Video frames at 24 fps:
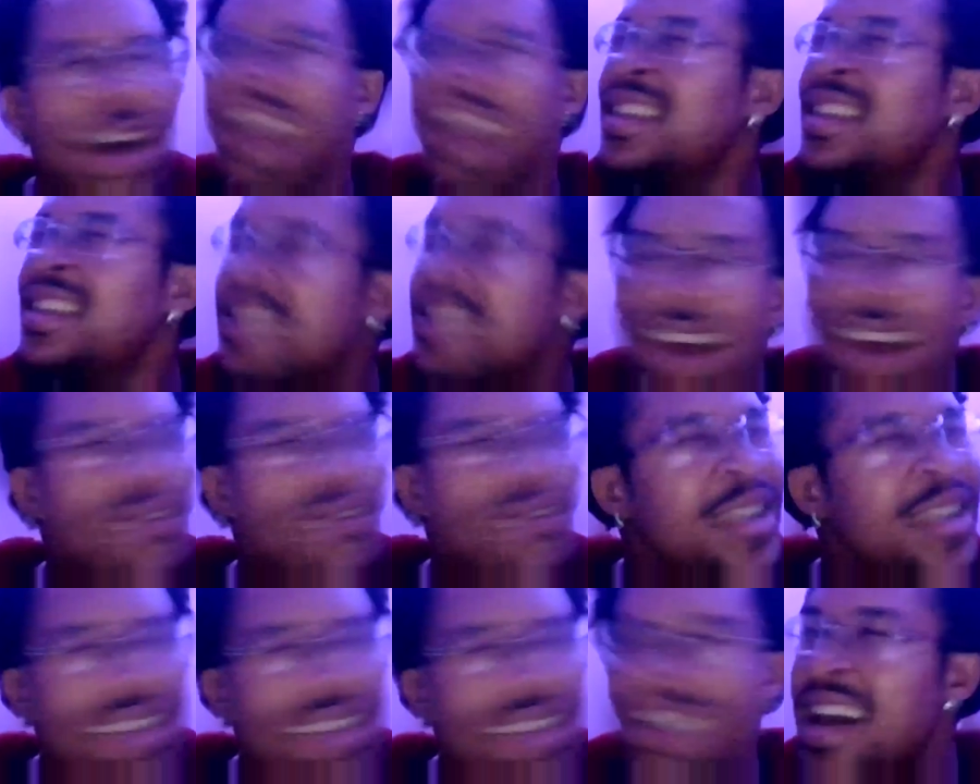It's the devil.
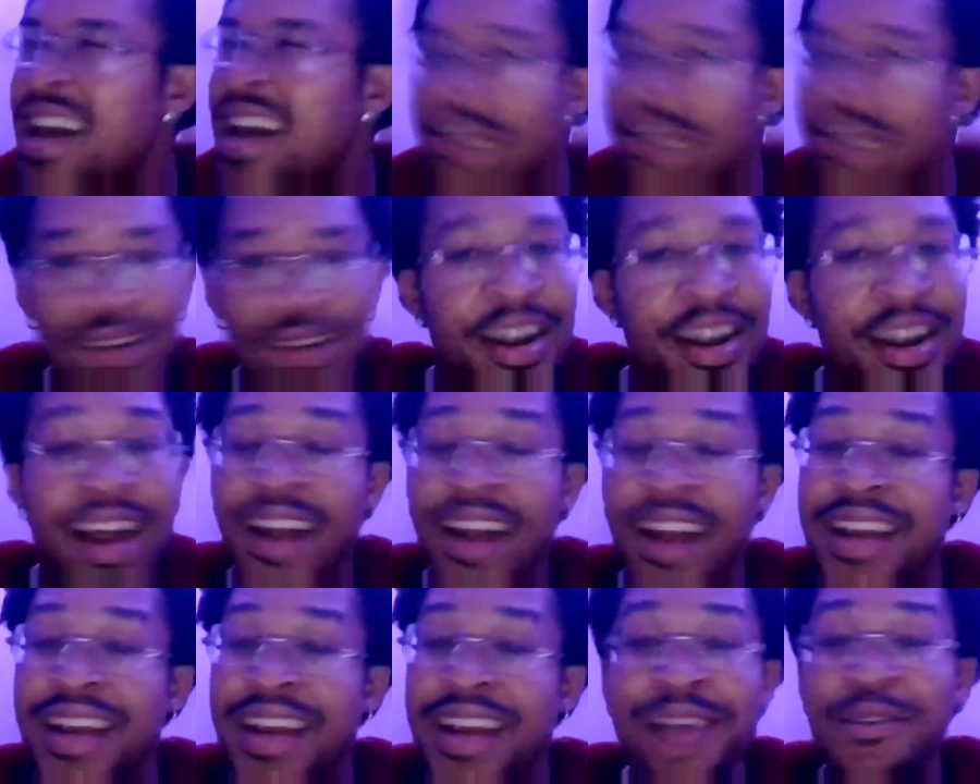It's the devil.
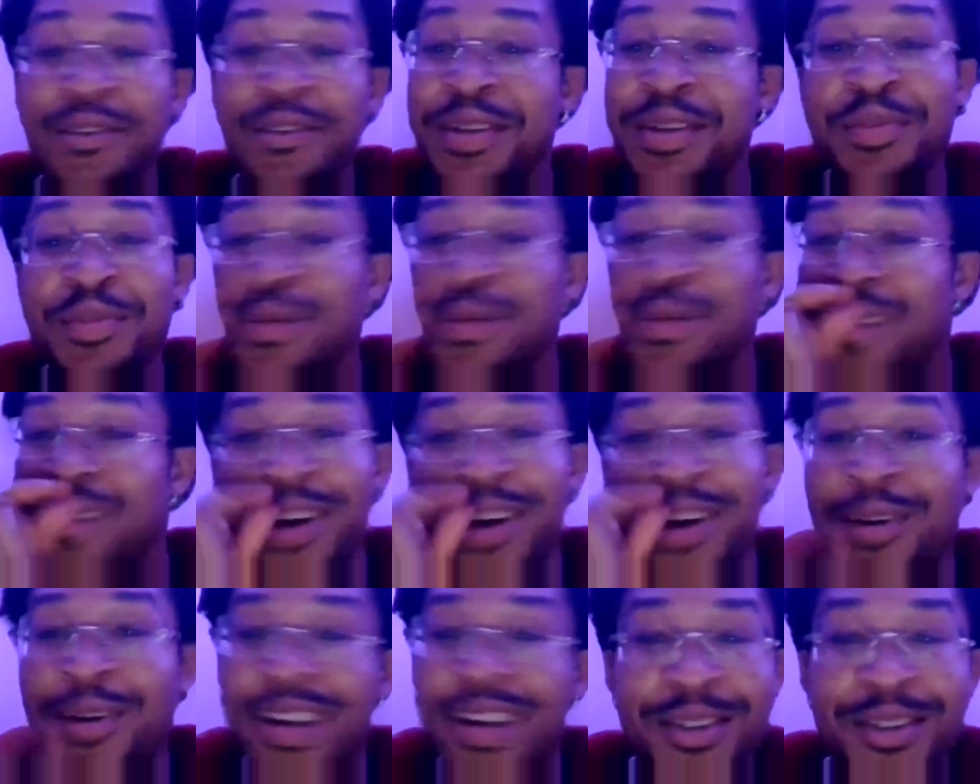Devil didn't put
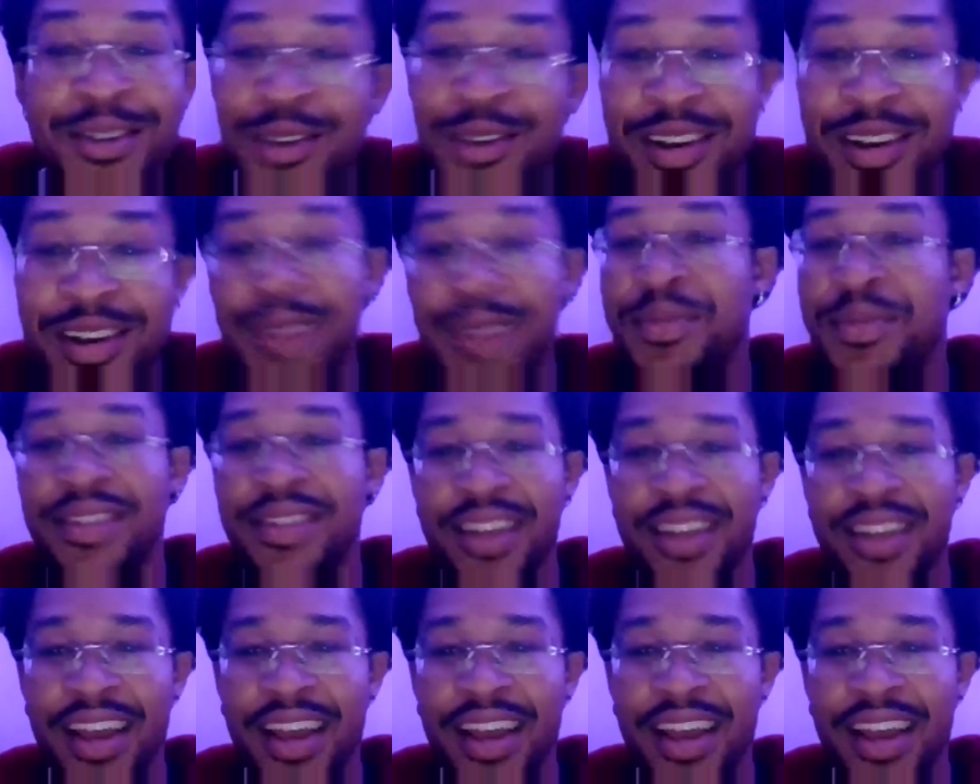marijuana to your lips.